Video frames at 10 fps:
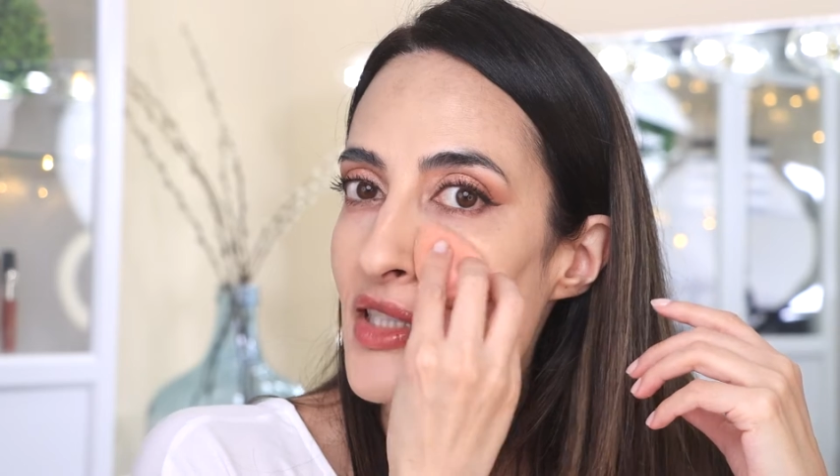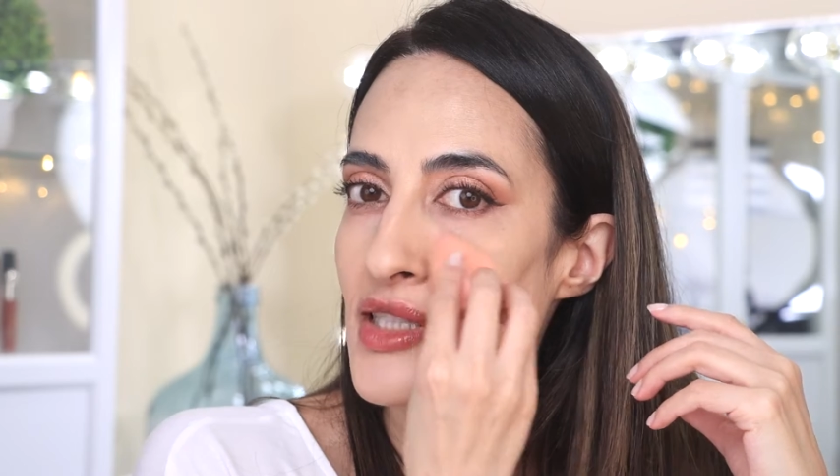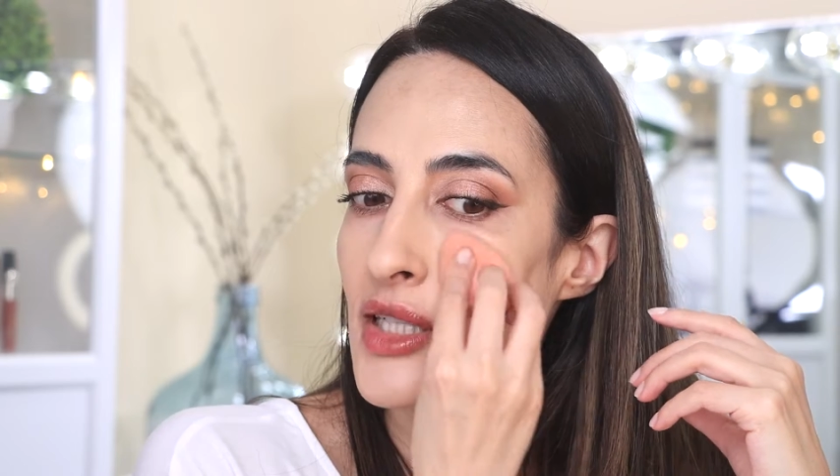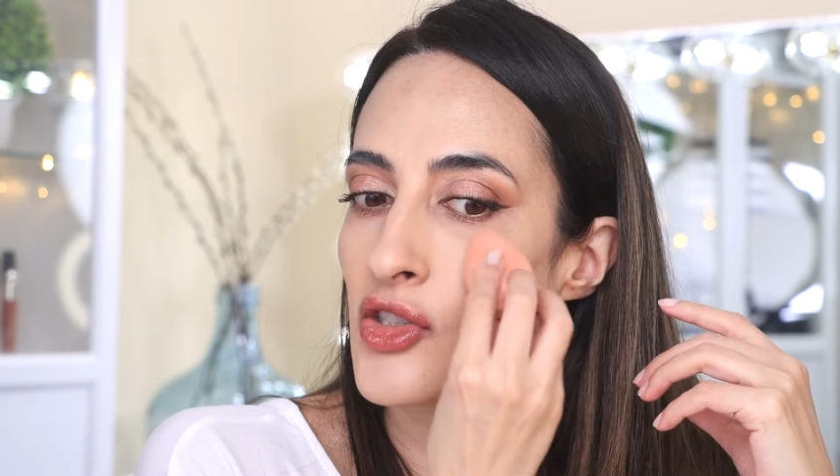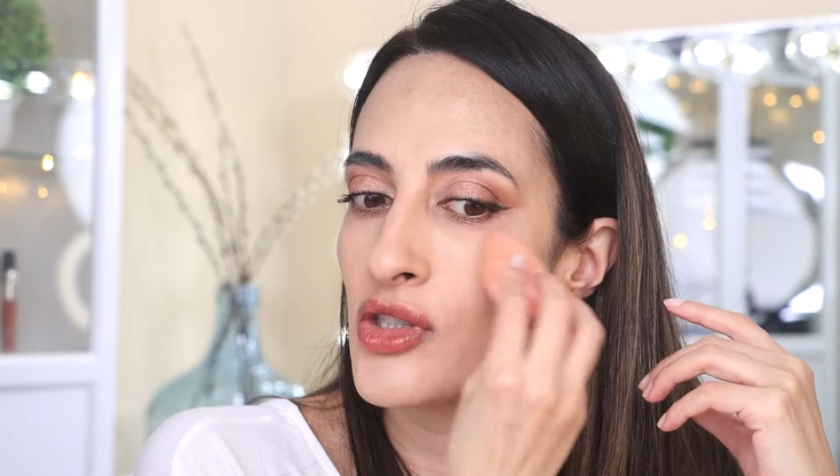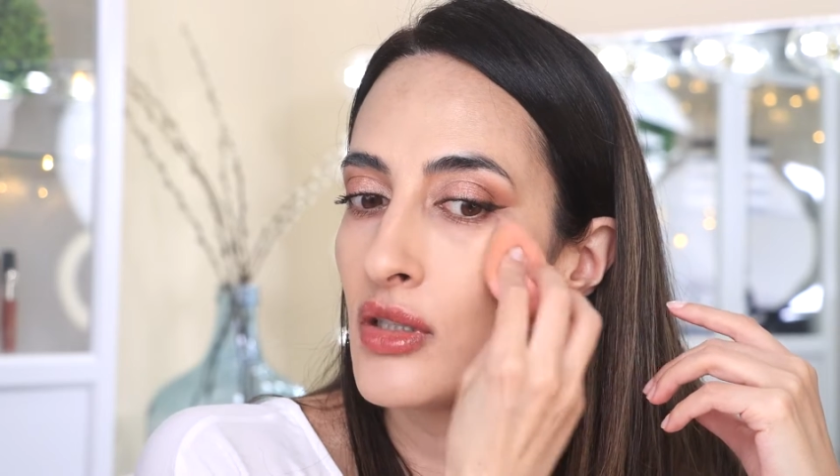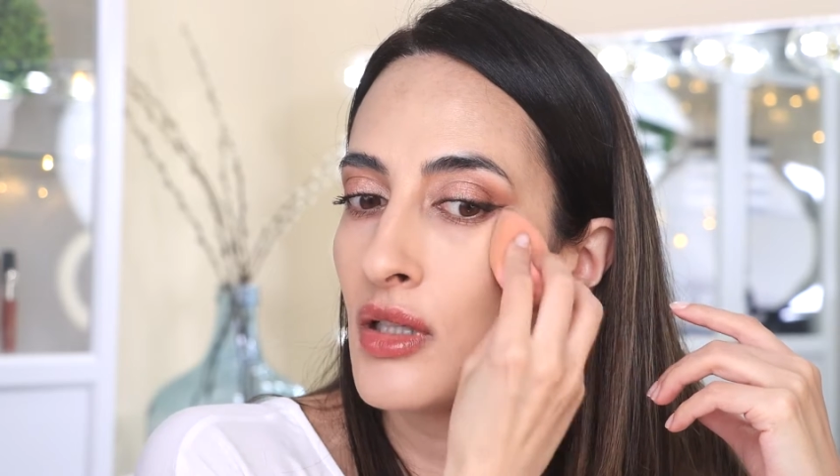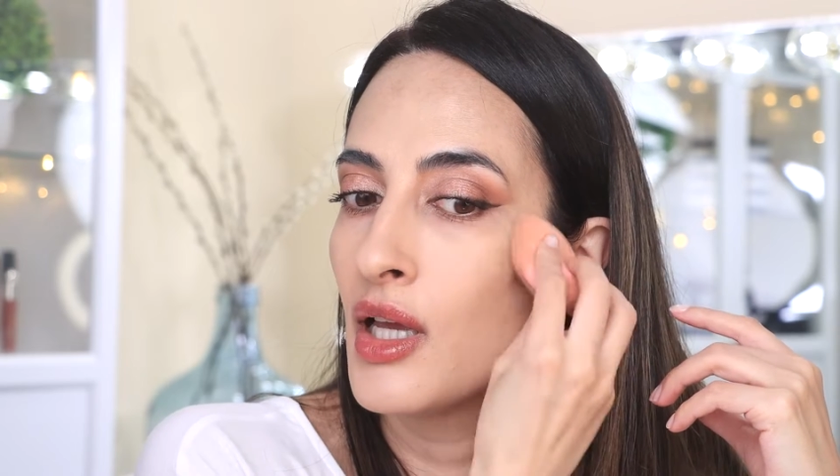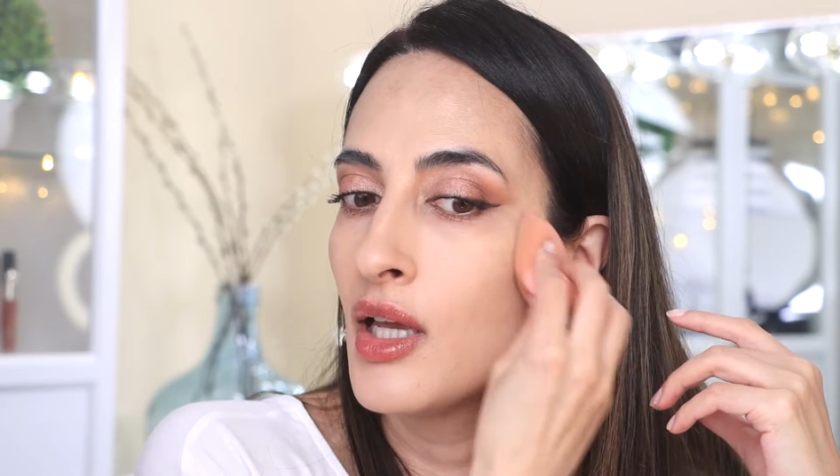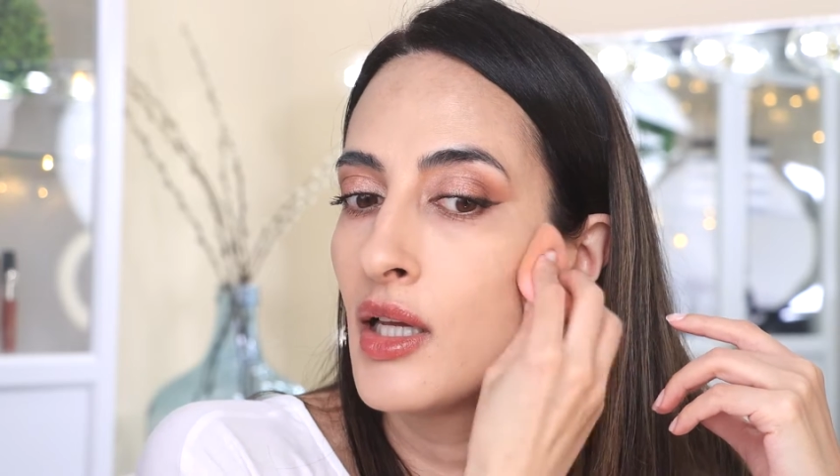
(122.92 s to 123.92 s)
section
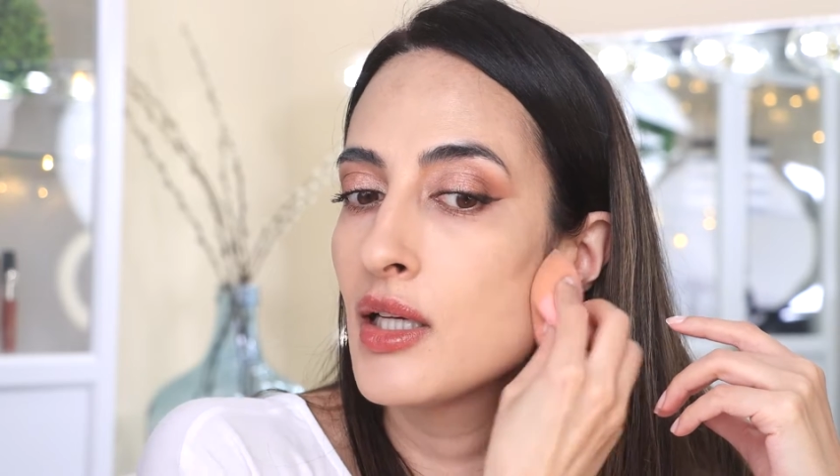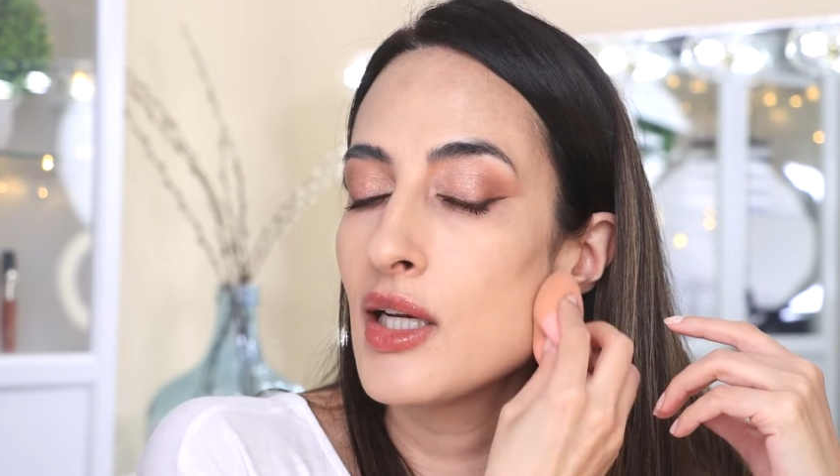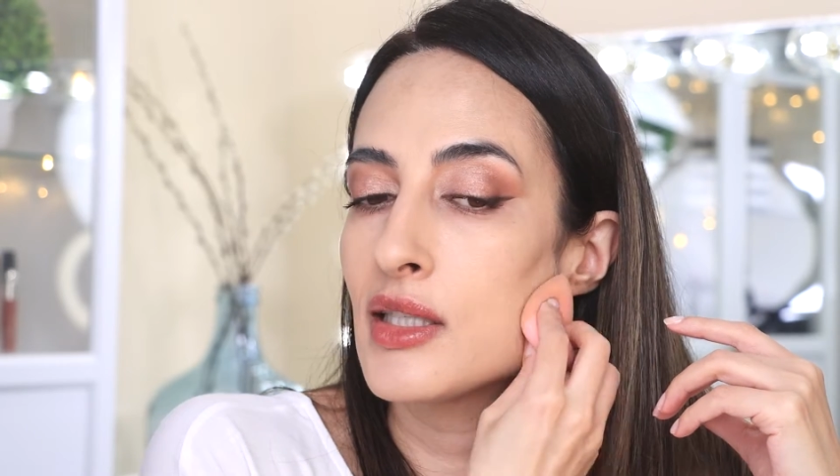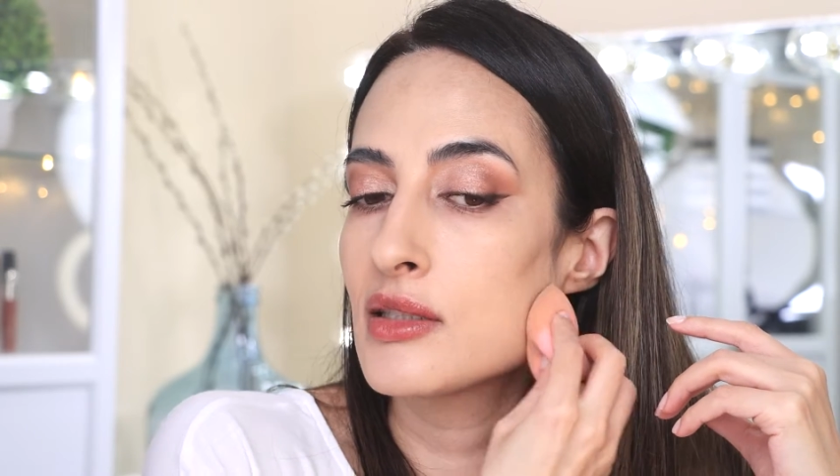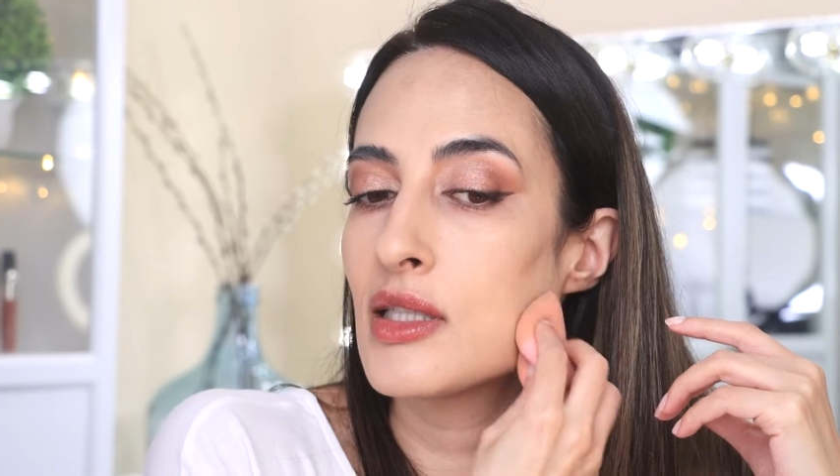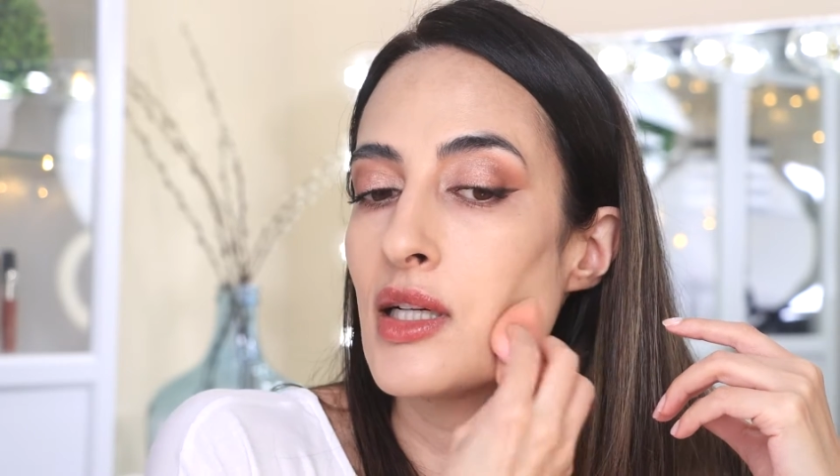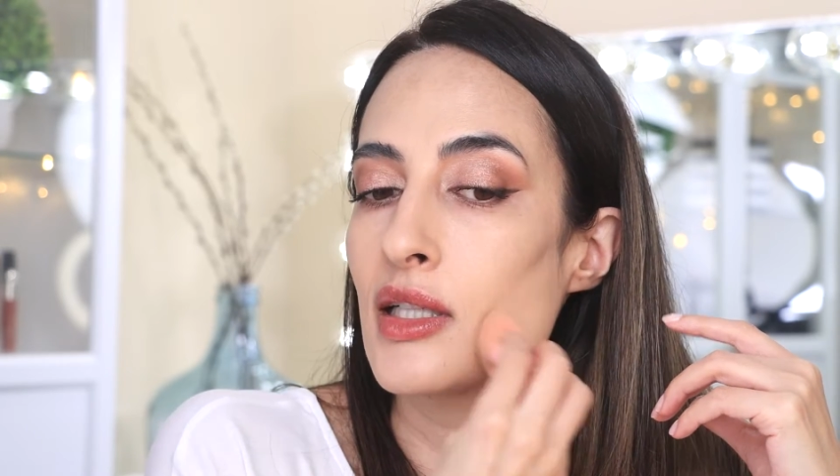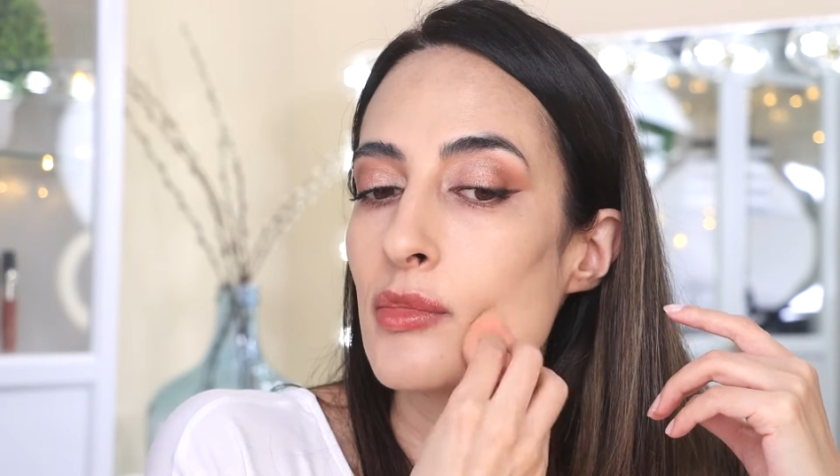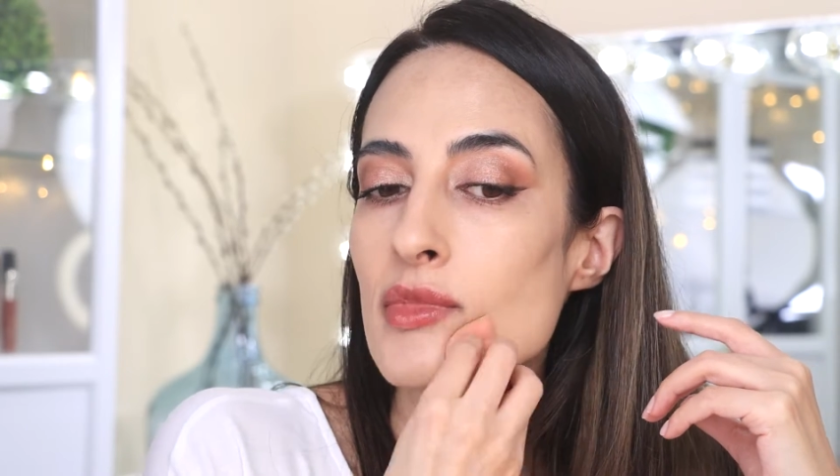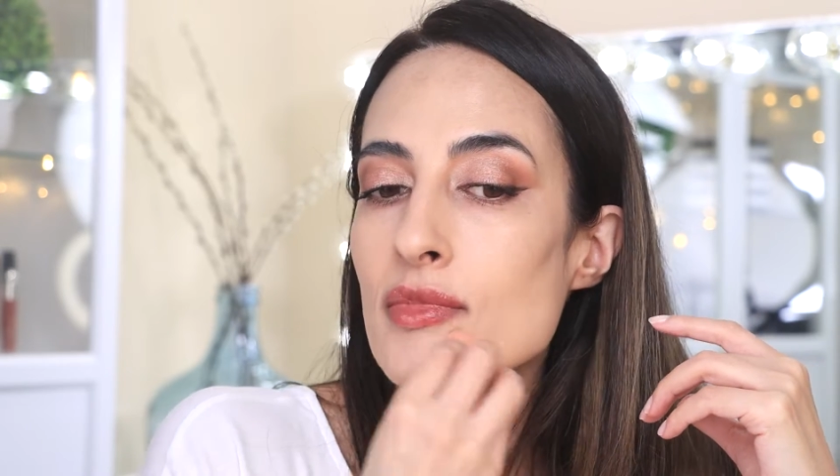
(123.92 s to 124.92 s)
at a
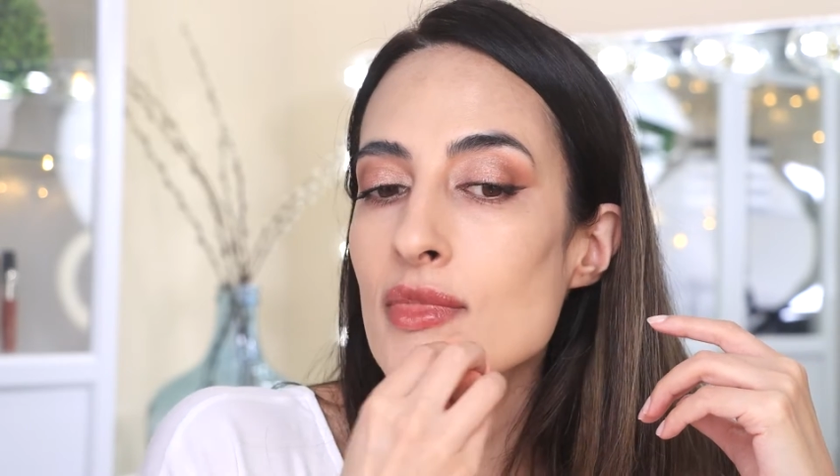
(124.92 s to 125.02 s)
time.